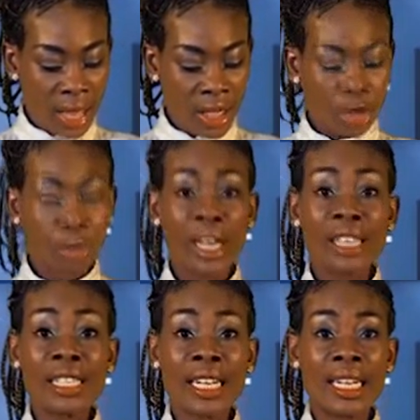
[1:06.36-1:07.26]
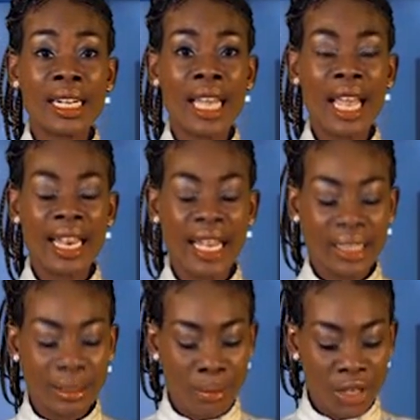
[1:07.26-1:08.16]
In the trending
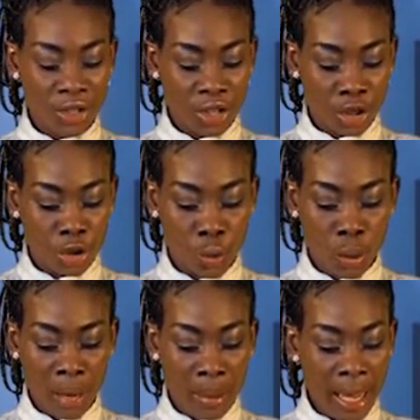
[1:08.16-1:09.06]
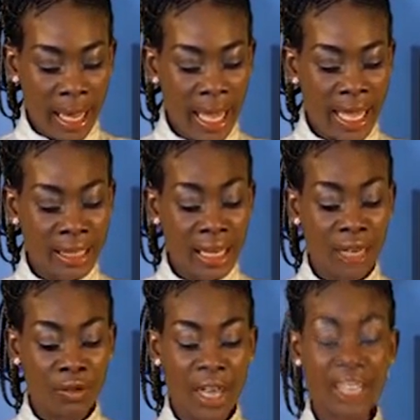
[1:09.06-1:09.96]
Kenyans' message to Obama, Kenyans
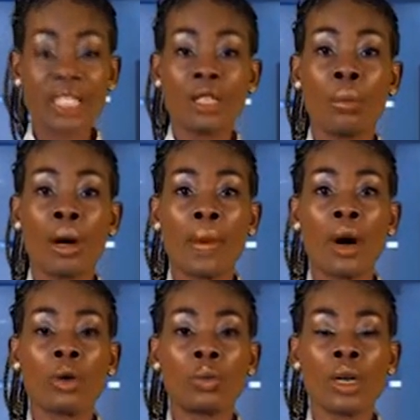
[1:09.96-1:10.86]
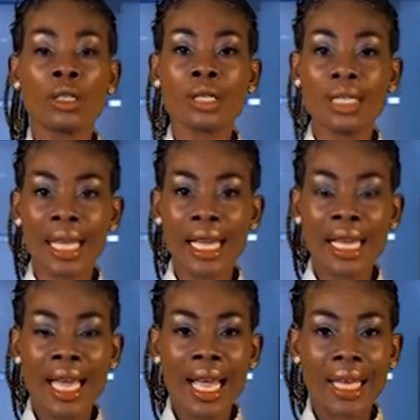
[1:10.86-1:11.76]
are advising Obama on what to
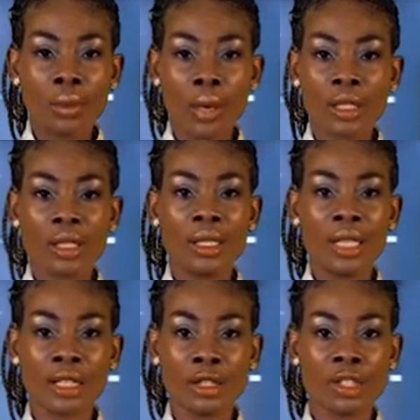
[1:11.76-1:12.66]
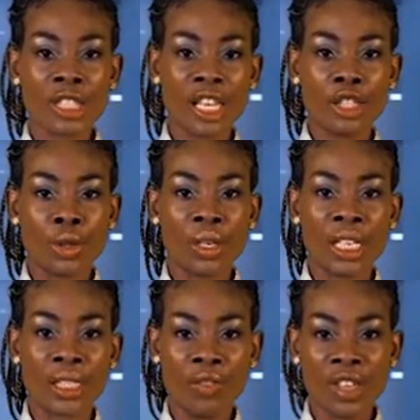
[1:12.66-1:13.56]
say and what not to say during
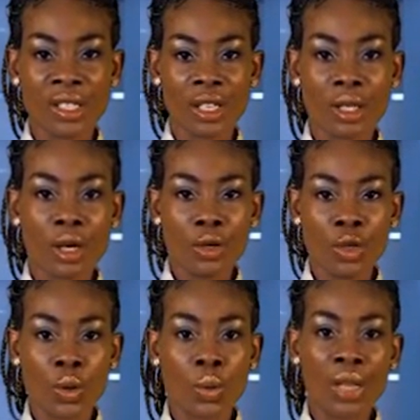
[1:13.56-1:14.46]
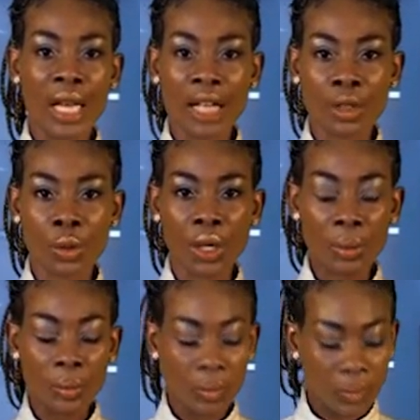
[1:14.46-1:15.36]
his visit to the country.